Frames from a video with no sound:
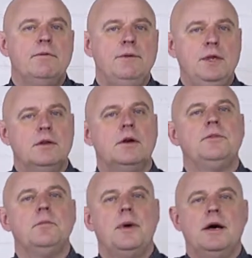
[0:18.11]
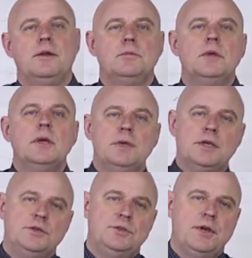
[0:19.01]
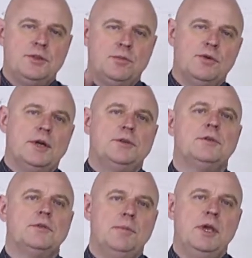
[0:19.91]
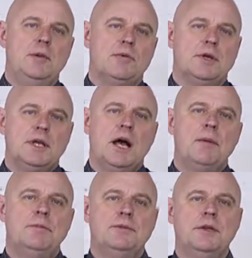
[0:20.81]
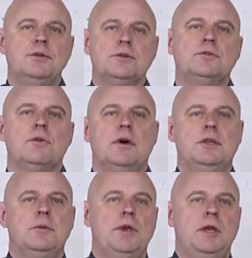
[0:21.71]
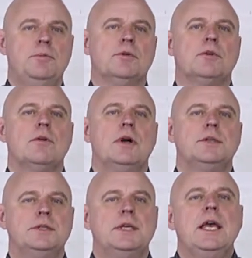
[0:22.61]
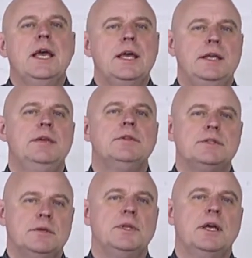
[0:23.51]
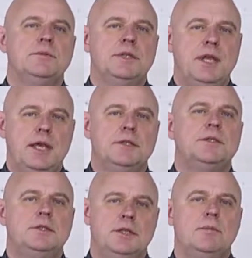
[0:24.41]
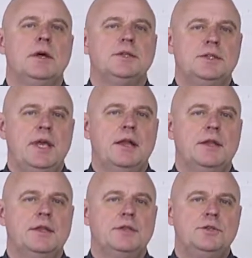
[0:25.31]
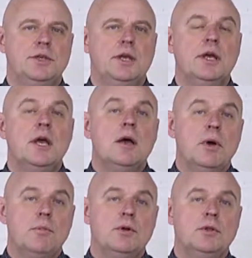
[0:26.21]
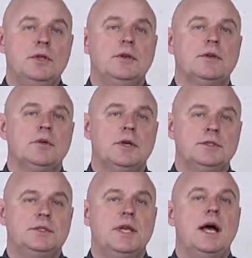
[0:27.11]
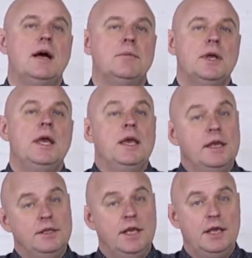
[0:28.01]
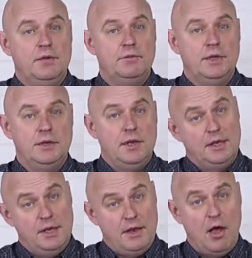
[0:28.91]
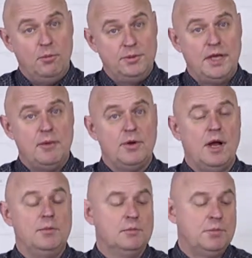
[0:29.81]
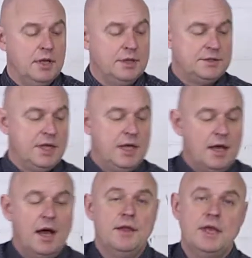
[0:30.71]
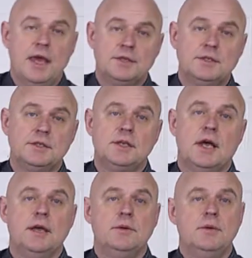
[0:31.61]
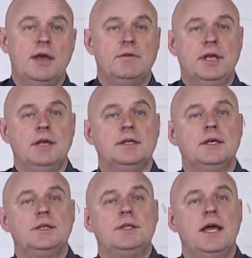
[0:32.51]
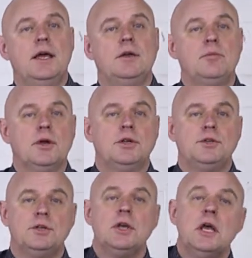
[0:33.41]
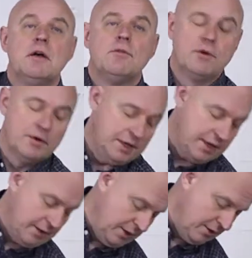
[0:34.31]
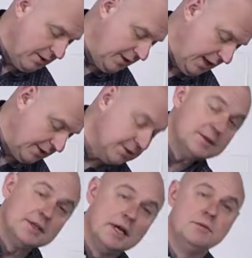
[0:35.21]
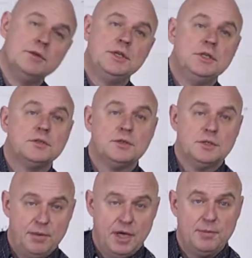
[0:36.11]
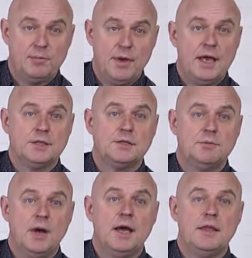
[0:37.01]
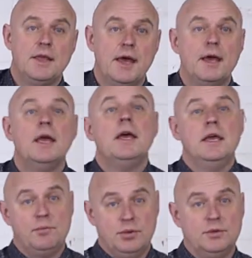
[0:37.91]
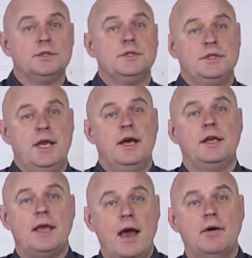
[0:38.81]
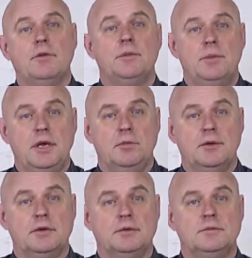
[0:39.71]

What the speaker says: Feeding off the bottom, because you've got the pressure of the paper on top of it and you're drawing the paper across it, it even sometimes enhances the amount of static that you get. By pulling it across the top, it helps that problem. Plus, on the exit side, we have an anti-static brush for right down here on the exit side of the machine, so as the paper passes by that, it pulls the static out of the paper.